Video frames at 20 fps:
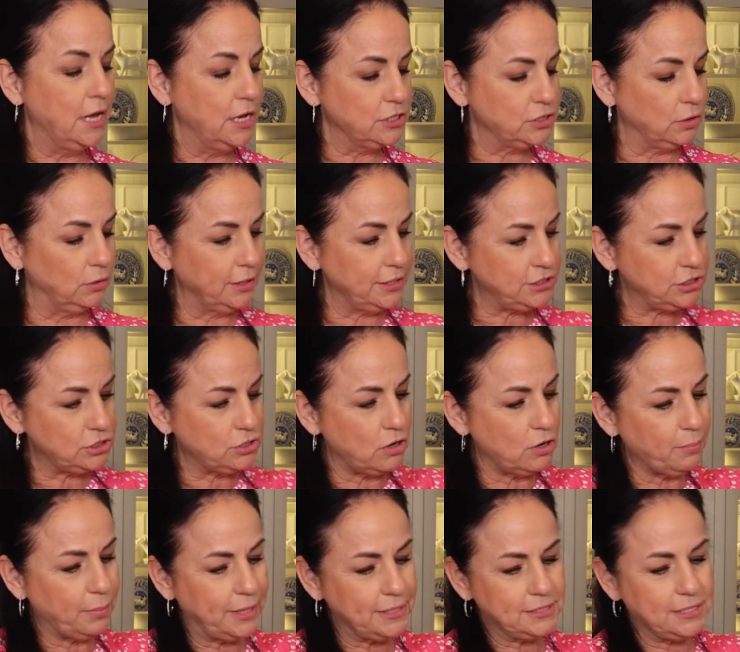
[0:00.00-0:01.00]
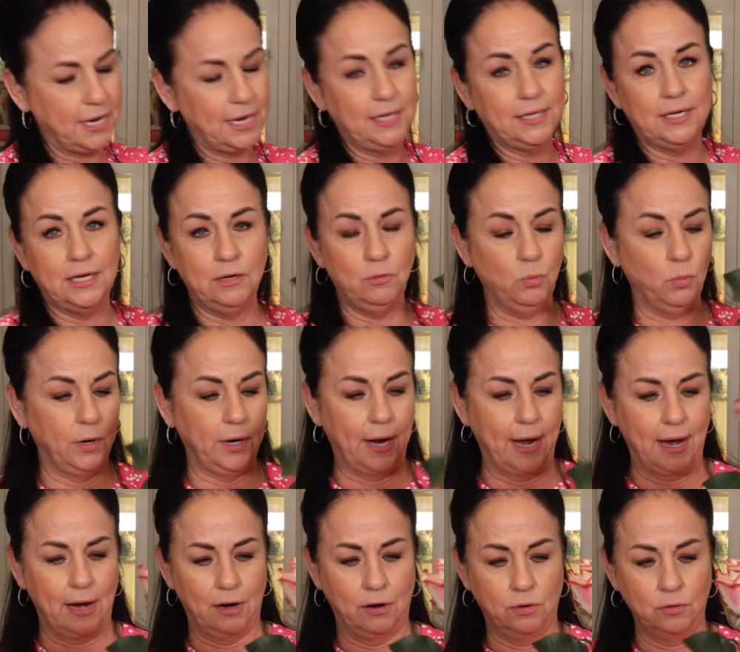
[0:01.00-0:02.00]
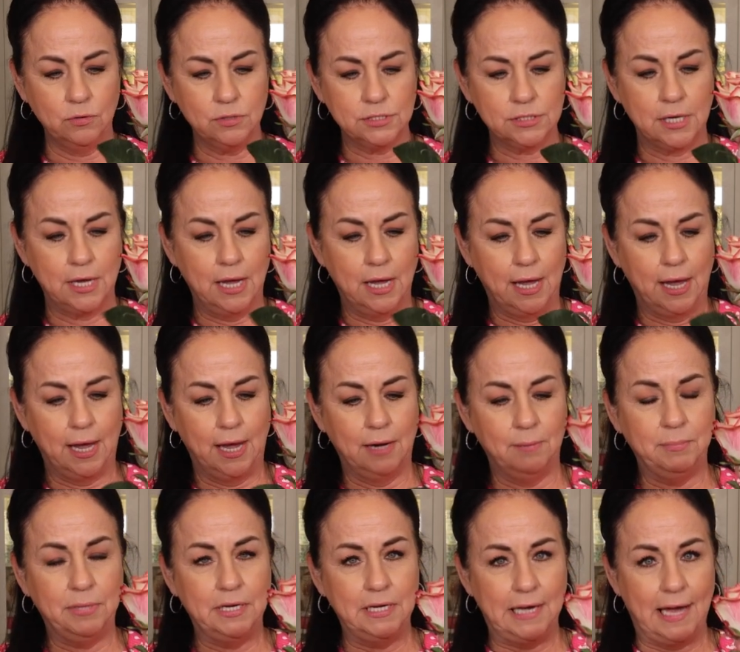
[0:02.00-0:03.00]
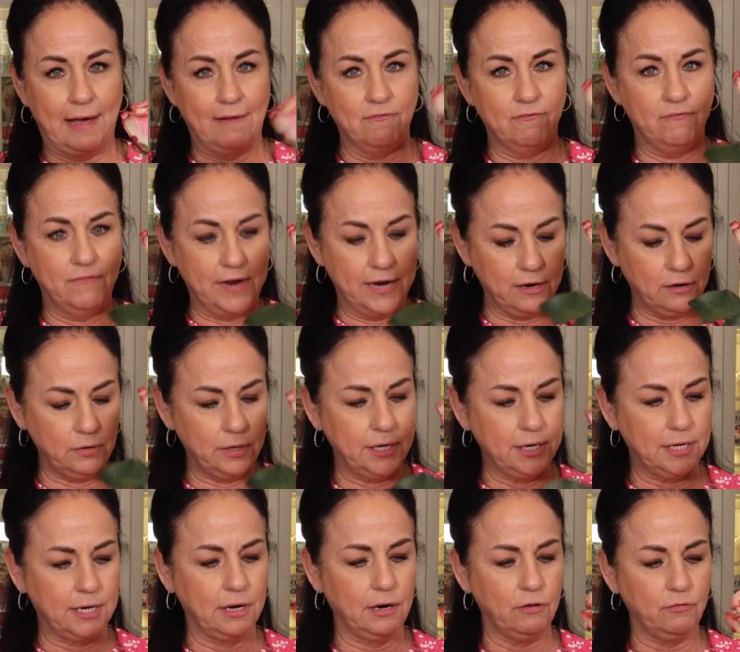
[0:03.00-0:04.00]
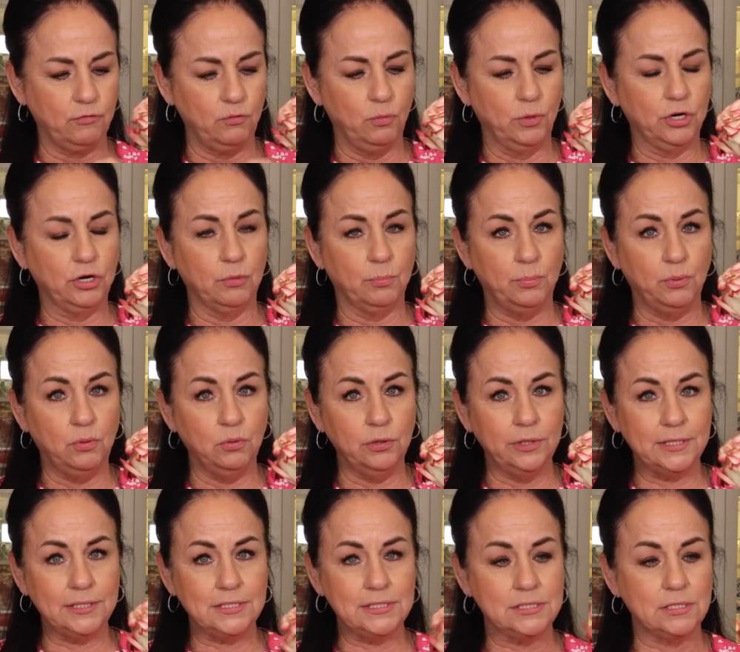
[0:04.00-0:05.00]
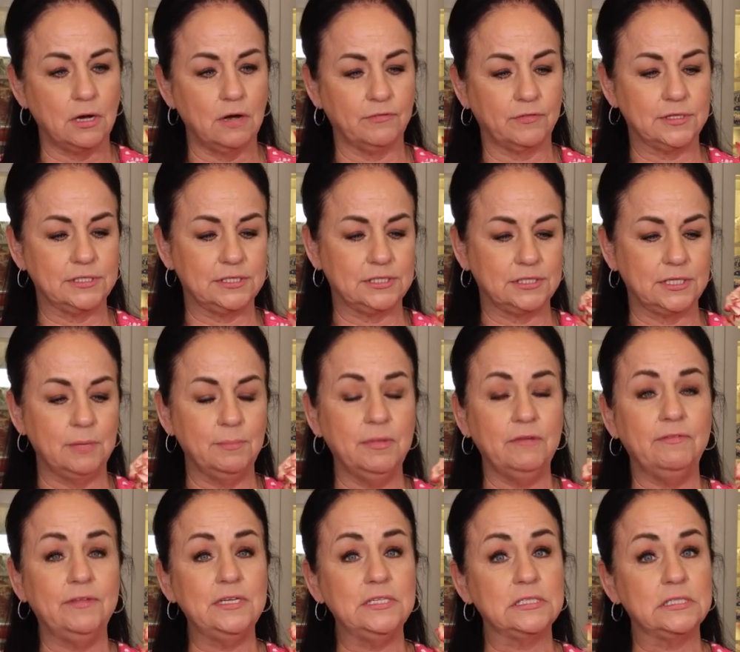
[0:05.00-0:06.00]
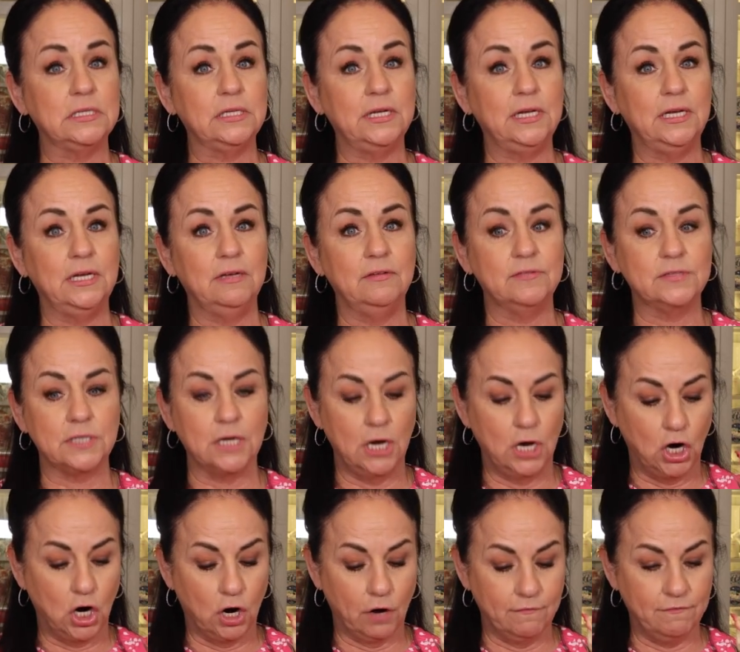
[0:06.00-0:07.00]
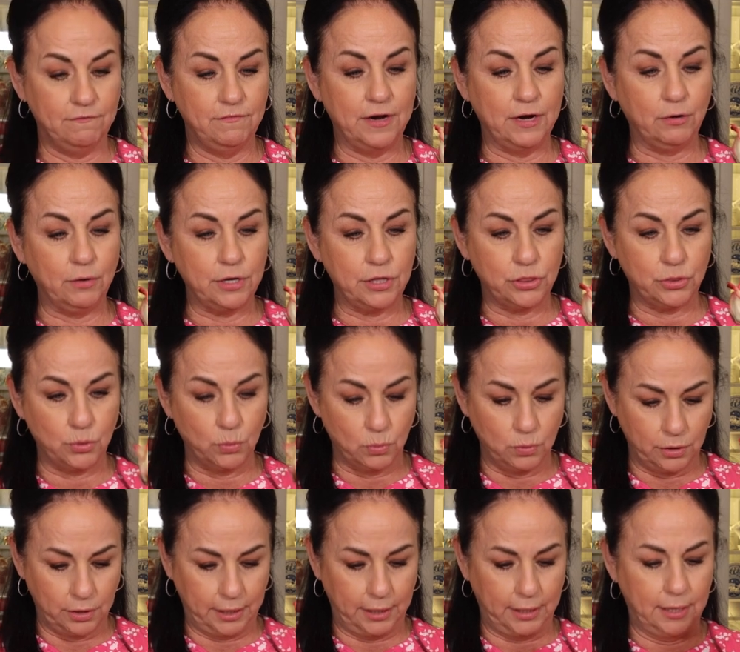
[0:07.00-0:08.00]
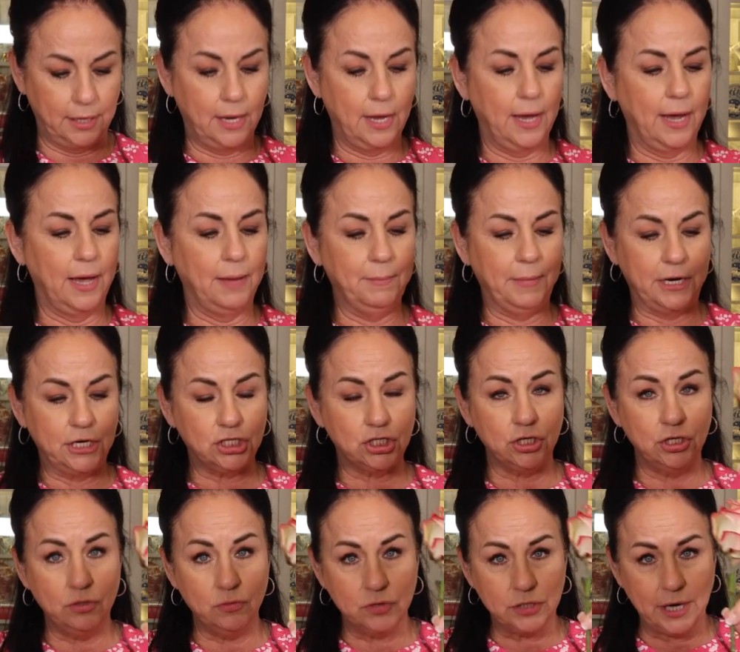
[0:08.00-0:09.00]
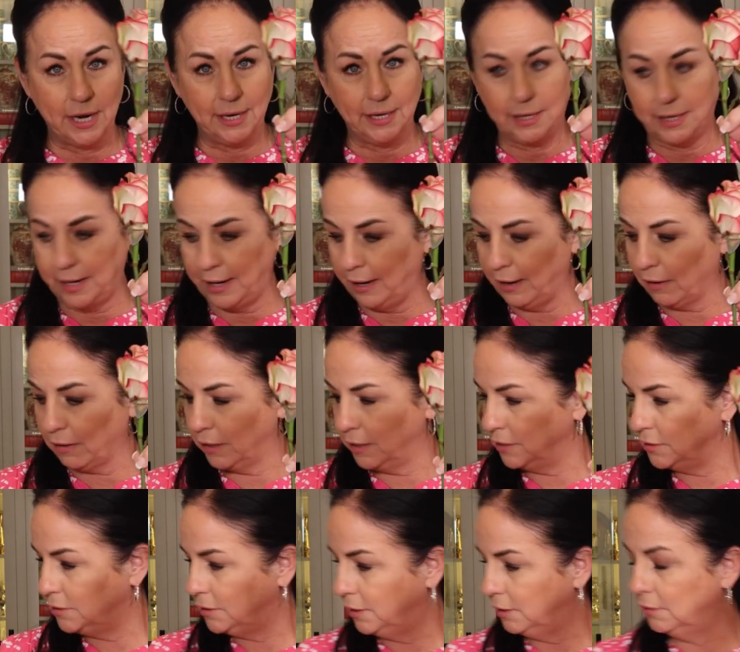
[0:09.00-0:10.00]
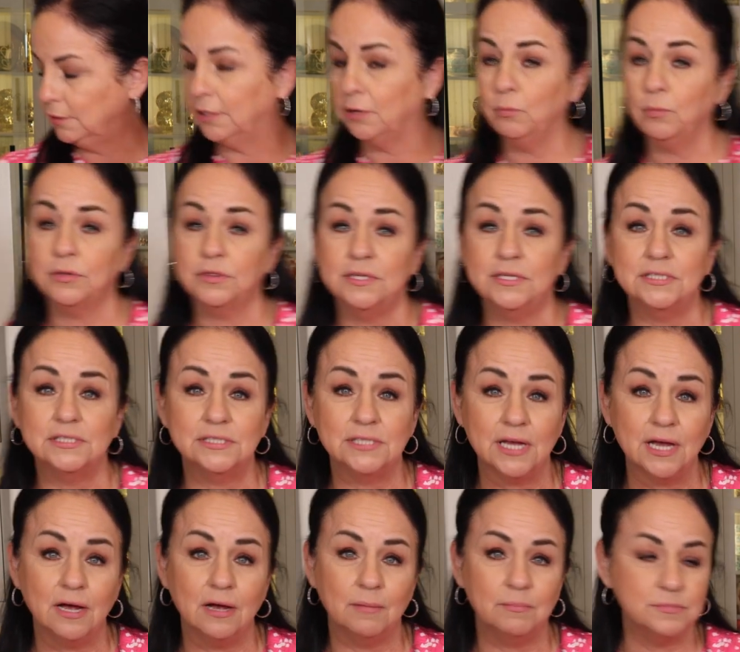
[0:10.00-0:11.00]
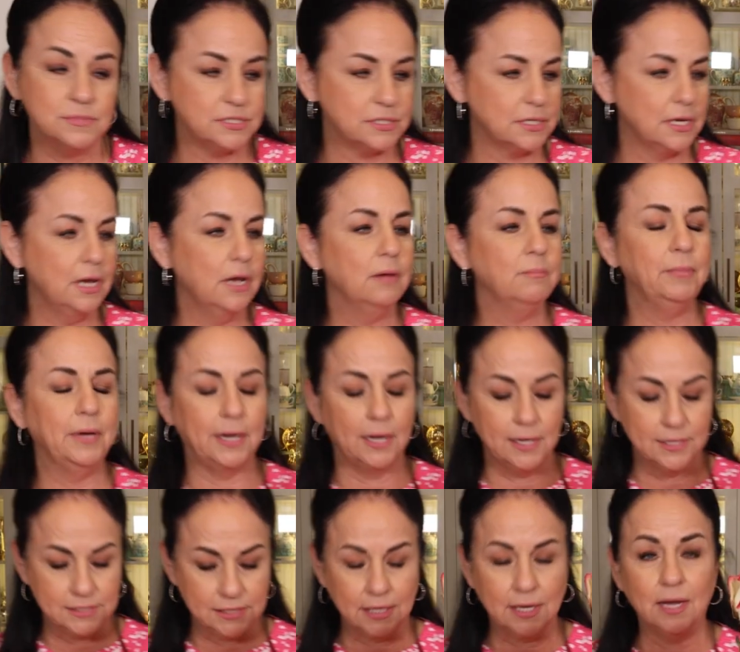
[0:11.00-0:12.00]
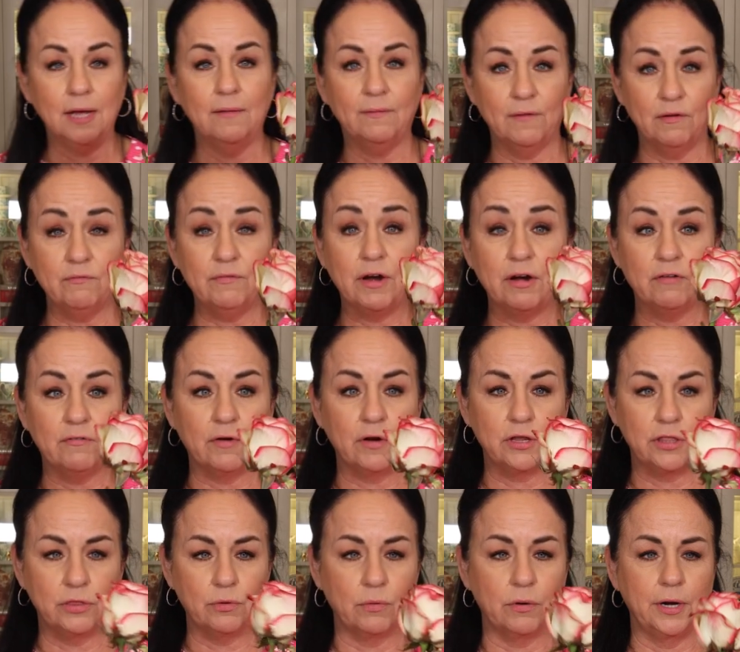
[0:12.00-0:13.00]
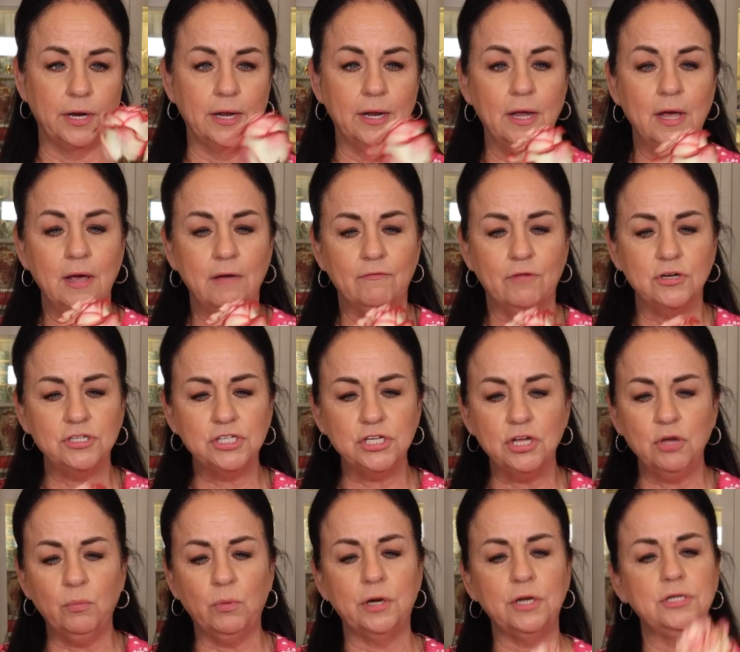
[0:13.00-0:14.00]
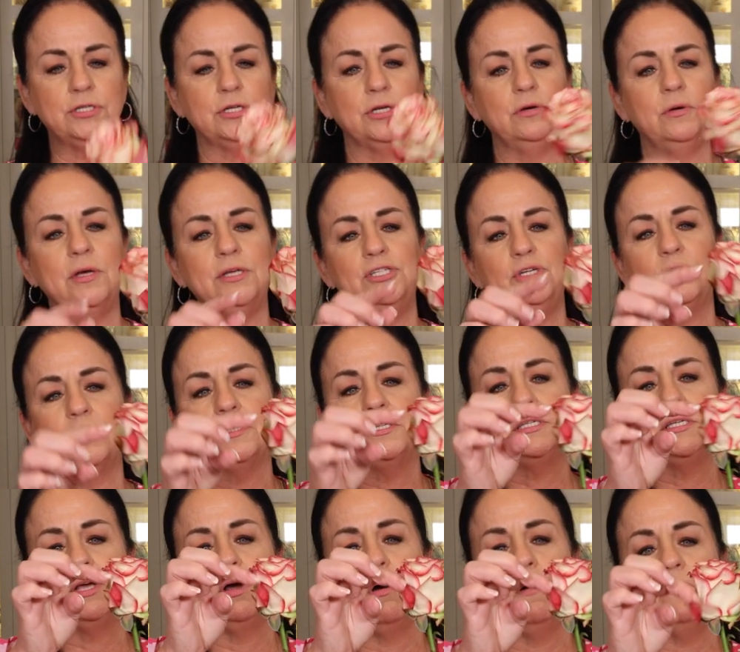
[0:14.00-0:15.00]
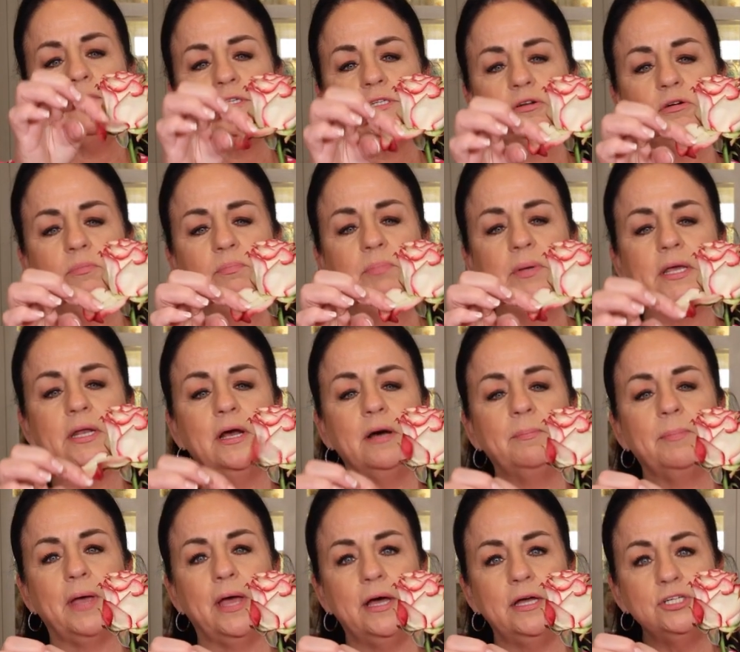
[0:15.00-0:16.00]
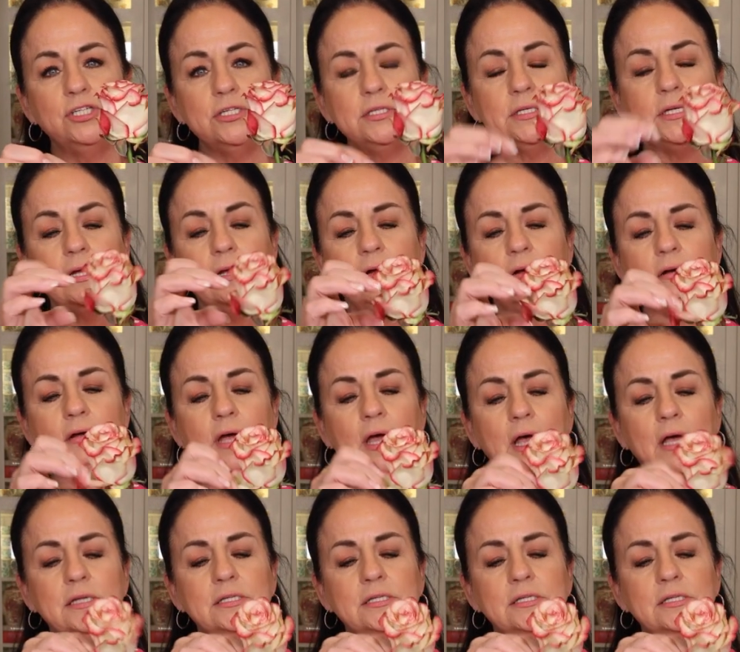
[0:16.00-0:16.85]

So let's start by taking one out and be very careful when you're pulling these off because some of these leaves are very thorny, and make sure you take care in dealing with these stems because again they're very, very thorny. First thing you want to do is, you can see all these little beat up edges here.